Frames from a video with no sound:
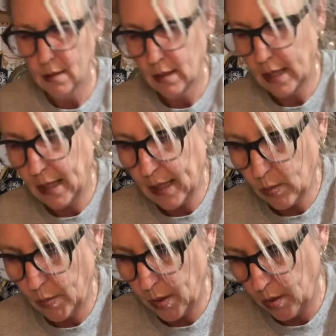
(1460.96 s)
I think
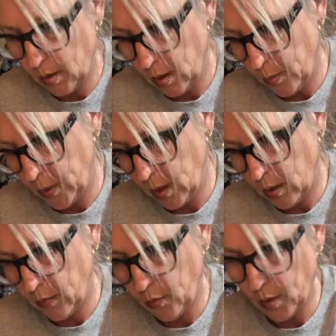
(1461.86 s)
that's what I'm going to do. I'm going to put it on
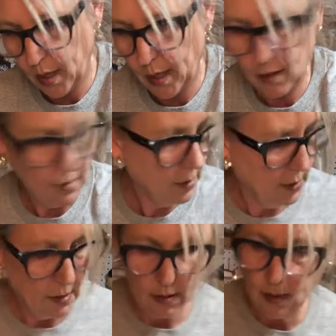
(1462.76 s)
her forehead.
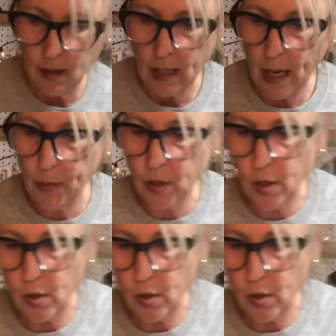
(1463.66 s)
And I'm just going to